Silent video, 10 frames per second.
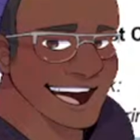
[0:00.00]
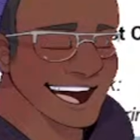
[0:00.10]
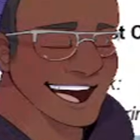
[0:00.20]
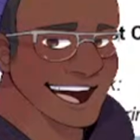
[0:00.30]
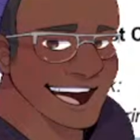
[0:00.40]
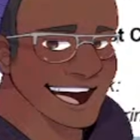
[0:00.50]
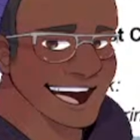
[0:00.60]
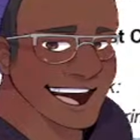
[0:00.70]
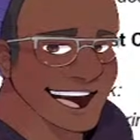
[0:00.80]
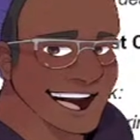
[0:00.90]
also doesn't want the creator
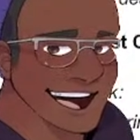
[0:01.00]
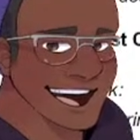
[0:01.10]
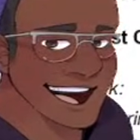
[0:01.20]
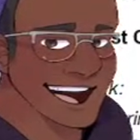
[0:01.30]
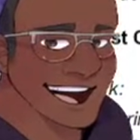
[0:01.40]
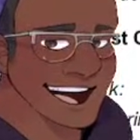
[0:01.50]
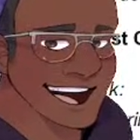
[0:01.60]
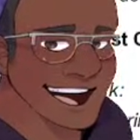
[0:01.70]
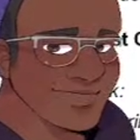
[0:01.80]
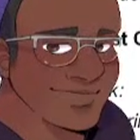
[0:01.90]
designing the
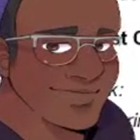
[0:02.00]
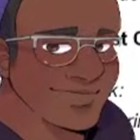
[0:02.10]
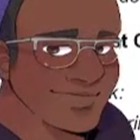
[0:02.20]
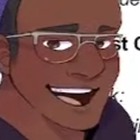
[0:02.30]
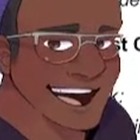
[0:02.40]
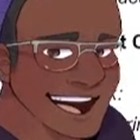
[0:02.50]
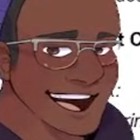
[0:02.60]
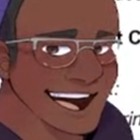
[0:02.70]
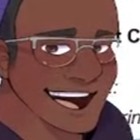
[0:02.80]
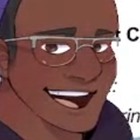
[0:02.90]
merch, because
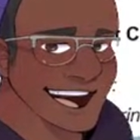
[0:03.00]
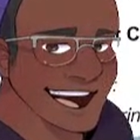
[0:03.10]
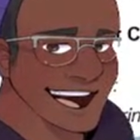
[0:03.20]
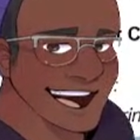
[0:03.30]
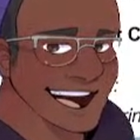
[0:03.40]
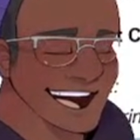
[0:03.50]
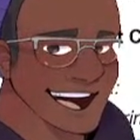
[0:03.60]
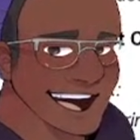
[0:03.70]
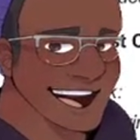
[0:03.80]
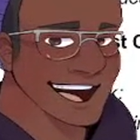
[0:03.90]
designing the merch
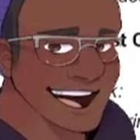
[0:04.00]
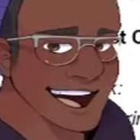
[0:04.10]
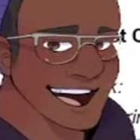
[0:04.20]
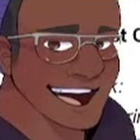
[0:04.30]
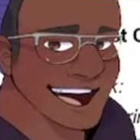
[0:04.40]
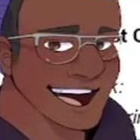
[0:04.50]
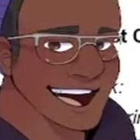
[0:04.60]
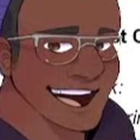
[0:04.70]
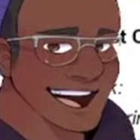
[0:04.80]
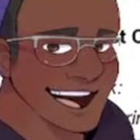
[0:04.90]
would basically
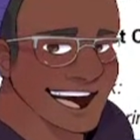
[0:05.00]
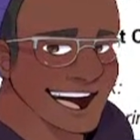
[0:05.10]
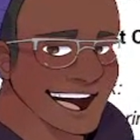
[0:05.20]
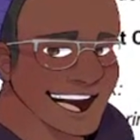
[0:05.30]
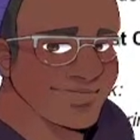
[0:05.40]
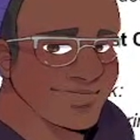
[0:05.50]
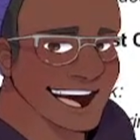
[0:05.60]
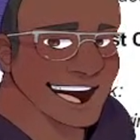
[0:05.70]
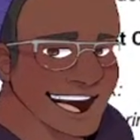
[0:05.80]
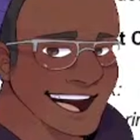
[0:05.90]
like cut
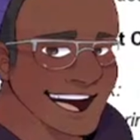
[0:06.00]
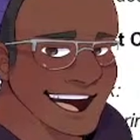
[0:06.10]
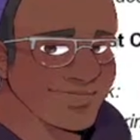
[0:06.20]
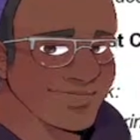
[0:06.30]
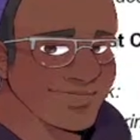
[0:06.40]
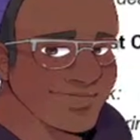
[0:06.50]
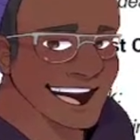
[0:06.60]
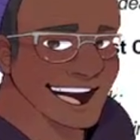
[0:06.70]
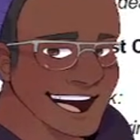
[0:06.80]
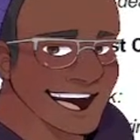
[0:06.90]
the
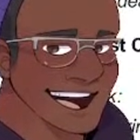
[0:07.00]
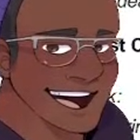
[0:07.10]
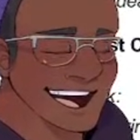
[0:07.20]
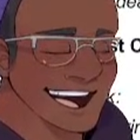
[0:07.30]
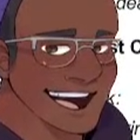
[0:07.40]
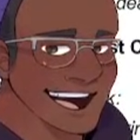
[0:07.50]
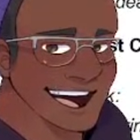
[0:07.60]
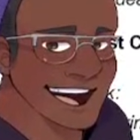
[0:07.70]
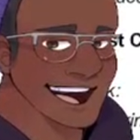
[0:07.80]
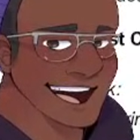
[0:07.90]
merch producer
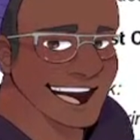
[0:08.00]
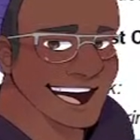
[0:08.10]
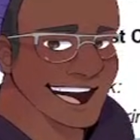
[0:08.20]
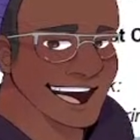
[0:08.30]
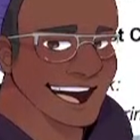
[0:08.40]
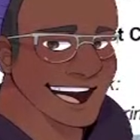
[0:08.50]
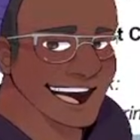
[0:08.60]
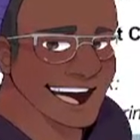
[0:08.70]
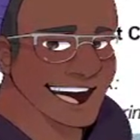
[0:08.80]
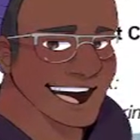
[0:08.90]
out of a
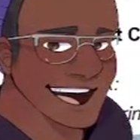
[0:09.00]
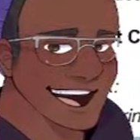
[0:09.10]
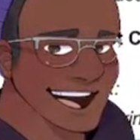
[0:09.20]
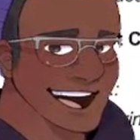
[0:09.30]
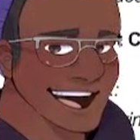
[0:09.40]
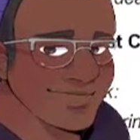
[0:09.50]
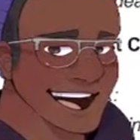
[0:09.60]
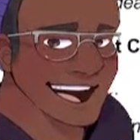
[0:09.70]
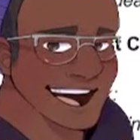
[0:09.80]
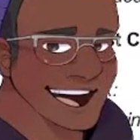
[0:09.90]
piece of the pie.
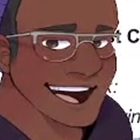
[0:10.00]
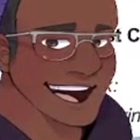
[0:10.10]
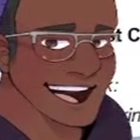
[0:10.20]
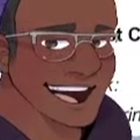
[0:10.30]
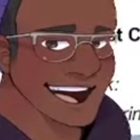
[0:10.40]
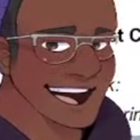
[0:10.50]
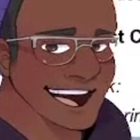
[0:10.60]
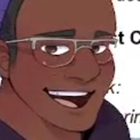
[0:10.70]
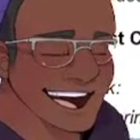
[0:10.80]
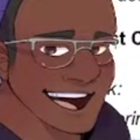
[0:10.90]
Like let me give you an
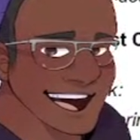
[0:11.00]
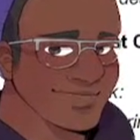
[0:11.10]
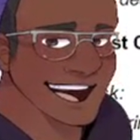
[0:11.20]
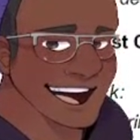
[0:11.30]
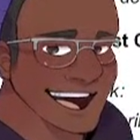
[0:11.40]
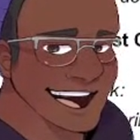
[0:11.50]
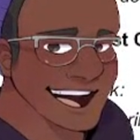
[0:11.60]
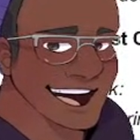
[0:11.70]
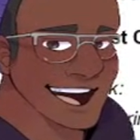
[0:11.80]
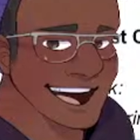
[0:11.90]
example. Let's say
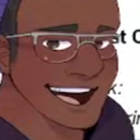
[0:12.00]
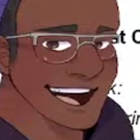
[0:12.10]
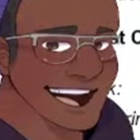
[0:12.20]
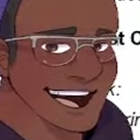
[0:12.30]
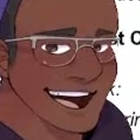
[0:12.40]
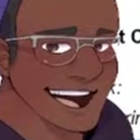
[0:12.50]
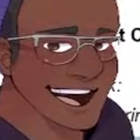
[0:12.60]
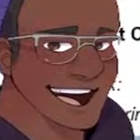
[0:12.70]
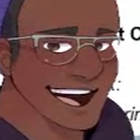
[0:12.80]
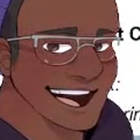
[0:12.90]
Webtoon agrees to
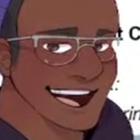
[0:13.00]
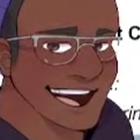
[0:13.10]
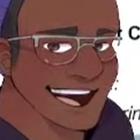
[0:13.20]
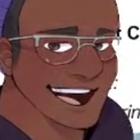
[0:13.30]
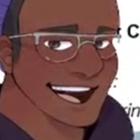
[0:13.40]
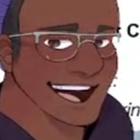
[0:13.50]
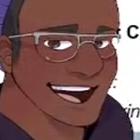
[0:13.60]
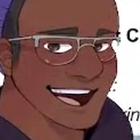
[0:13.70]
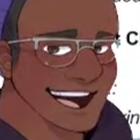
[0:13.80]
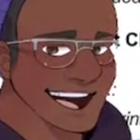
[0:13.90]
the merch company to pay
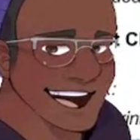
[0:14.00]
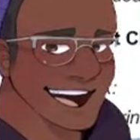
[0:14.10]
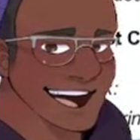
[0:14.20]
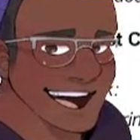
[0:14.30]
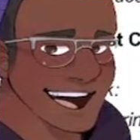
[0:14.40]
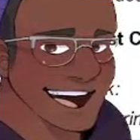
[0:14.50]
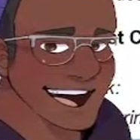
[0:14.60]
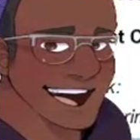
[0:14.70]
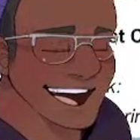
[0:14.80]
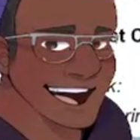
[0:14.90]
them, for the merch company to
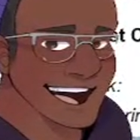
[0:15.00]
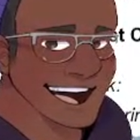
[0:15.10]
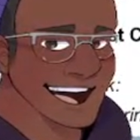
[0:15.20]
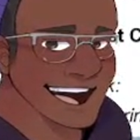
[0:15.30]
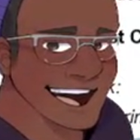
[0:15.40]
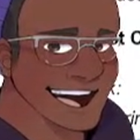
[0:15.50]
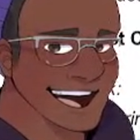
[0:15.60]
pay Webtoon